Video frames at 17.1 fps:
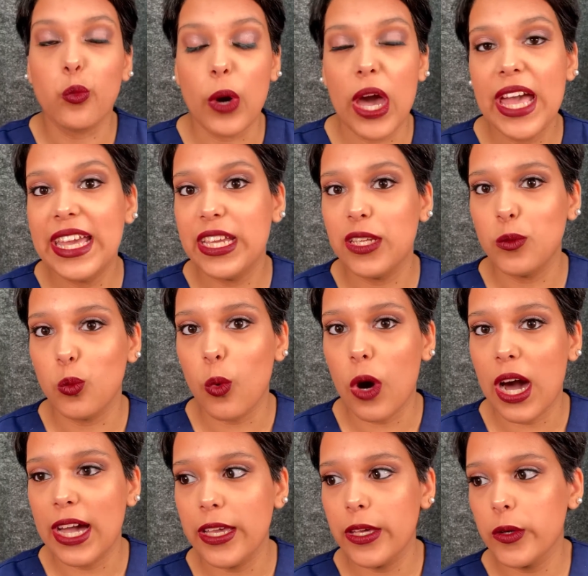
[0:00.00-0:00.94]
Wet n
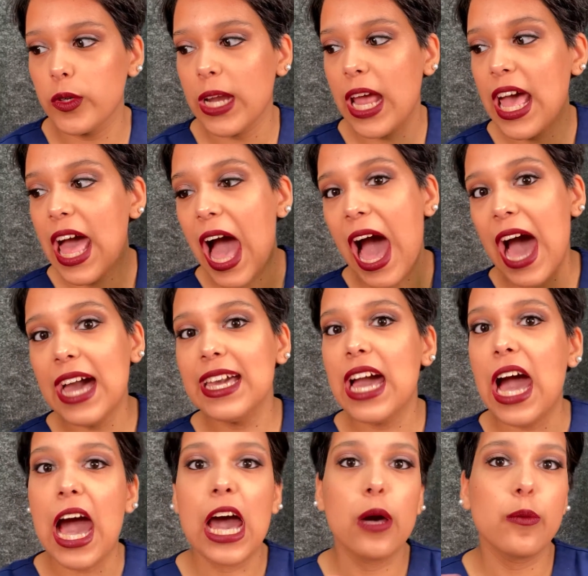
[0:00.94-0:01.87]
Wild. I
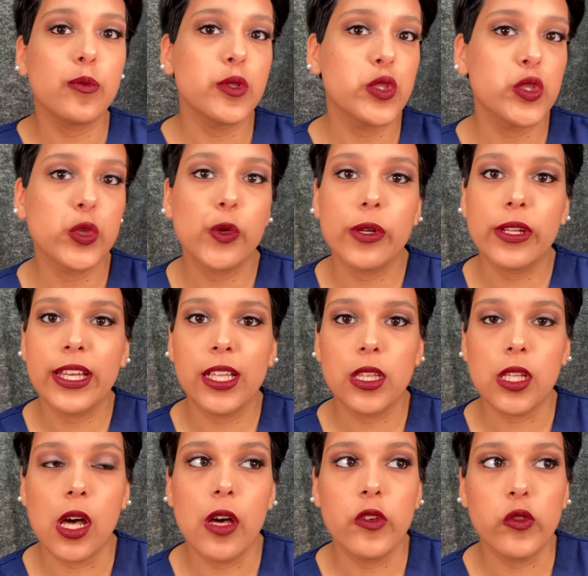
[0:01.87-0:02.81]
absolutely
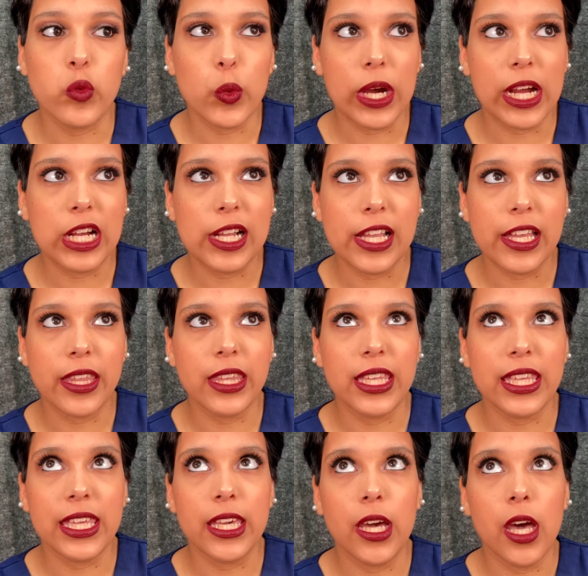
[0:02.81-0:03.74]
love wearing
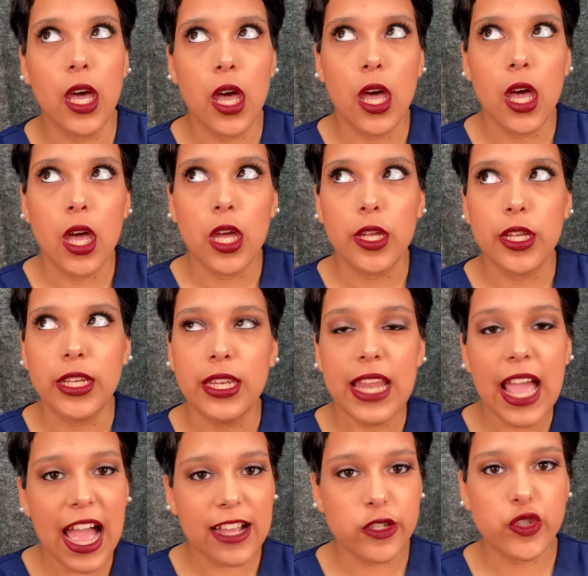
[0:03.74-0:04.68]
the
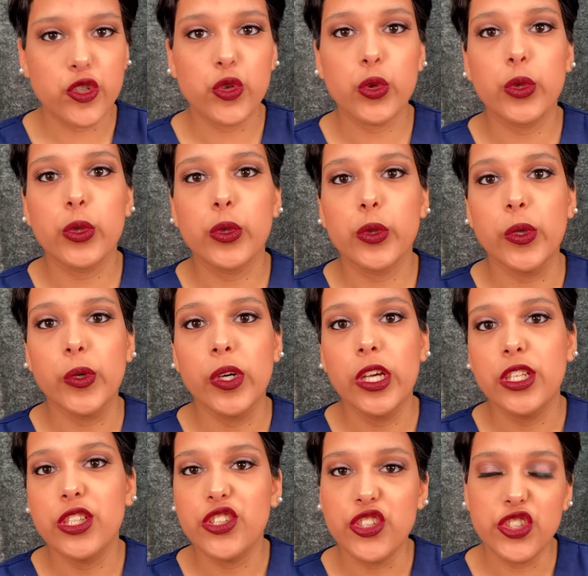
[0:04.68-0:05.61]
natural,
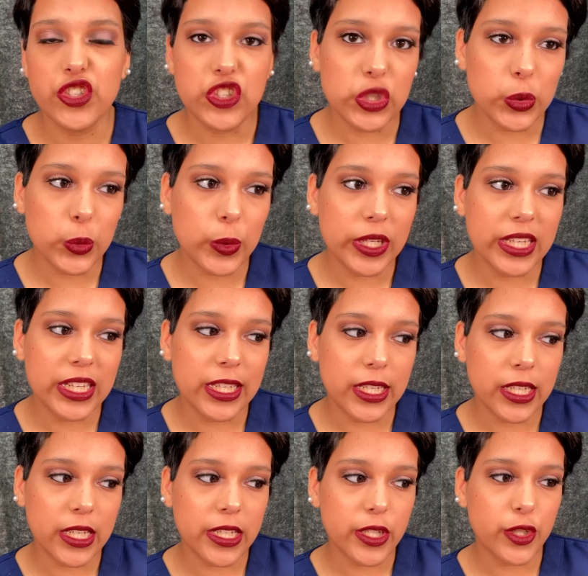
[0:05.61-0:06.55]

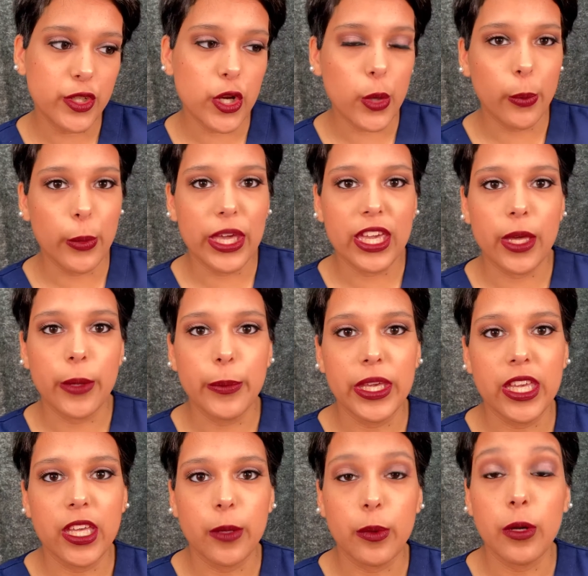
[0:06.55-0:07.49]
dewy, no
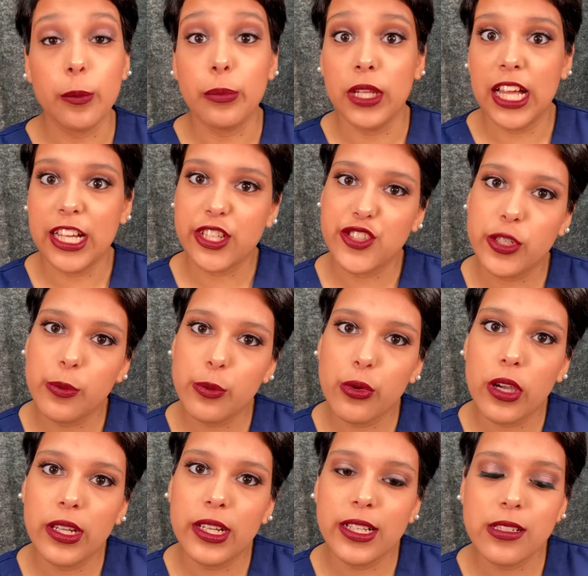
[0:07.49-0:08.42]
makeup complexion
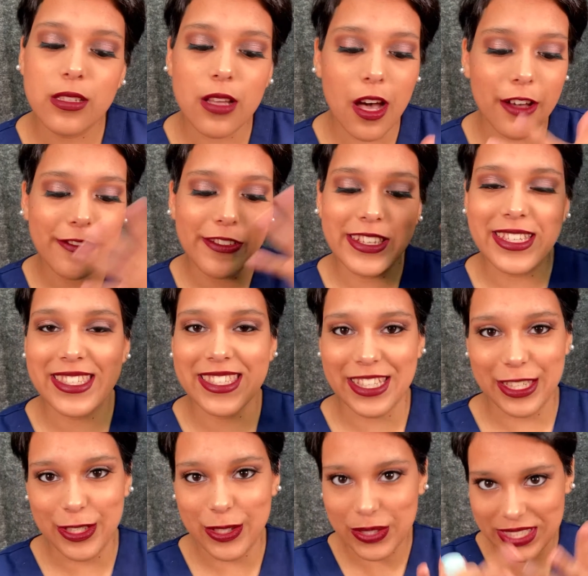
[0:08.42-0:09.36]
products.
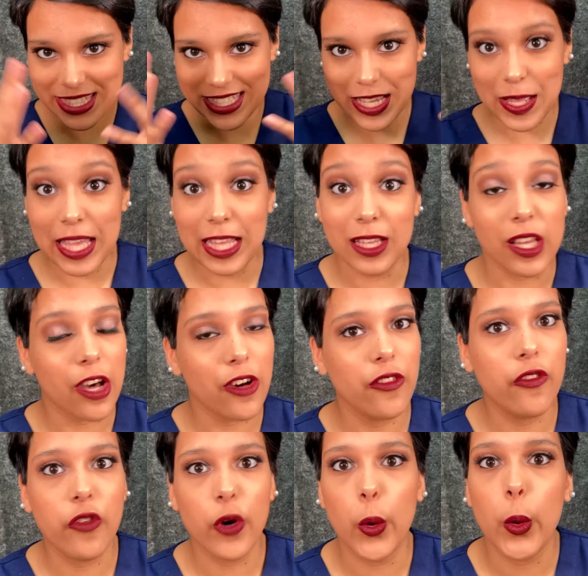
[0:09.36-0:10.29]
Obviously, you can tell I
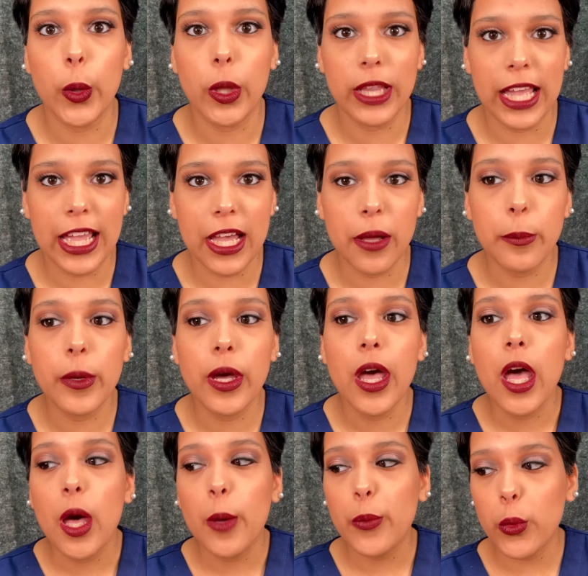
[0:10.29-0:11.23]
love full glam,
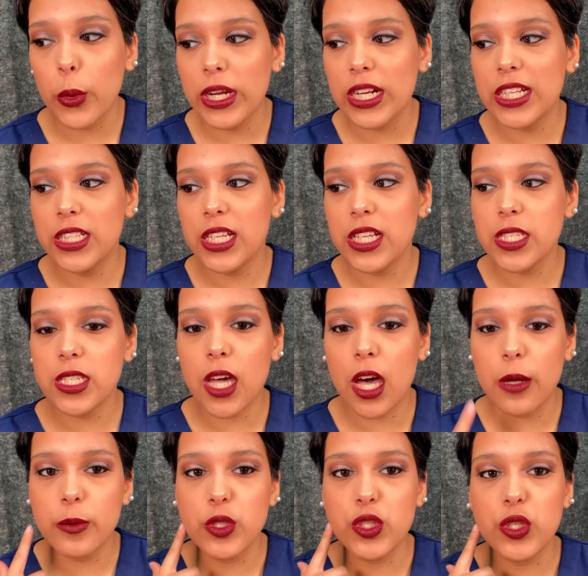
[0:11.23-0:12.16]
but when it does
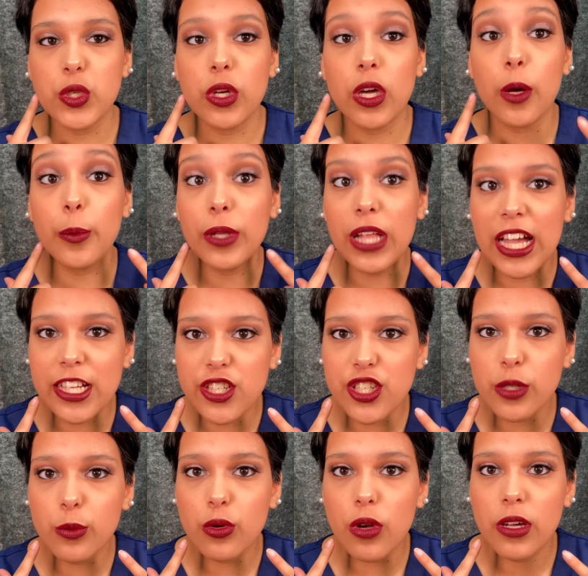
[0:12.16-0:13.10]
come to
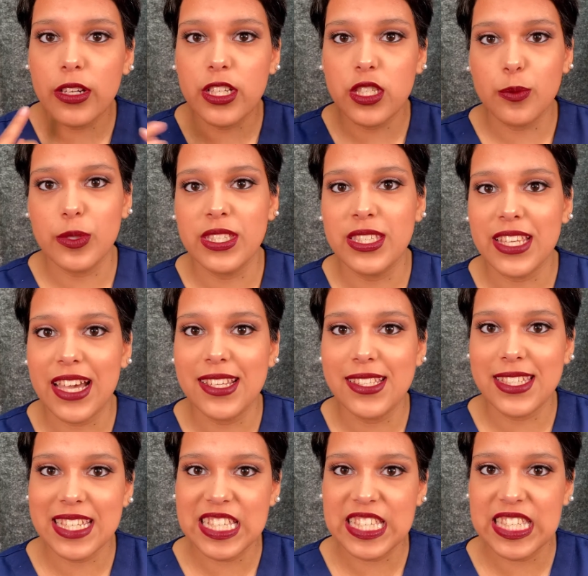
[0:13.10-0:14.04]
complexion products
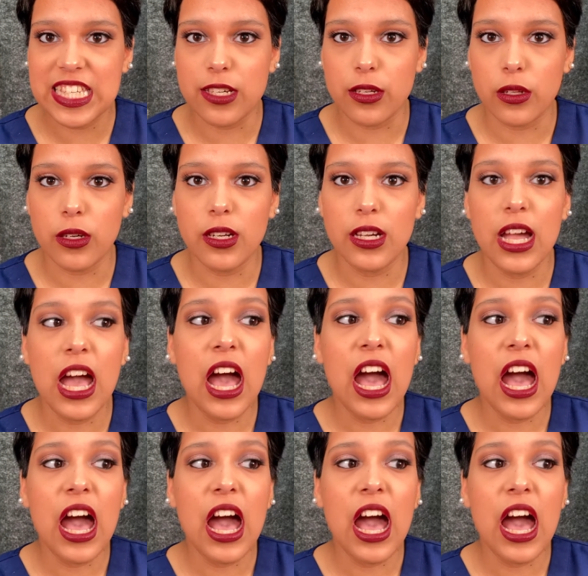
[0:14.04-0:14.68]
besides concealer,